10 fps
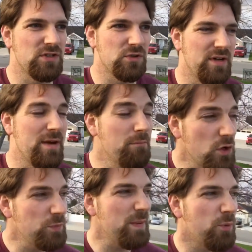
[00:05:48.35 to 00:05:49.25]
story that
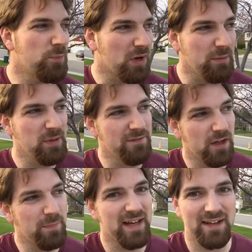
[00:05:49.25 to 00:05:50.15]
most people would probably
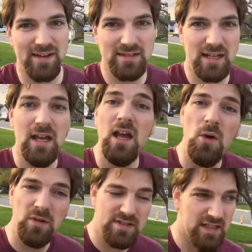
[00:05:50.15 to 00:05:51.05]
fall back on and say,
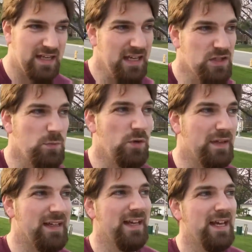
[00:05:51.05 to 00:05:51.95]
well, it's a kid's movie,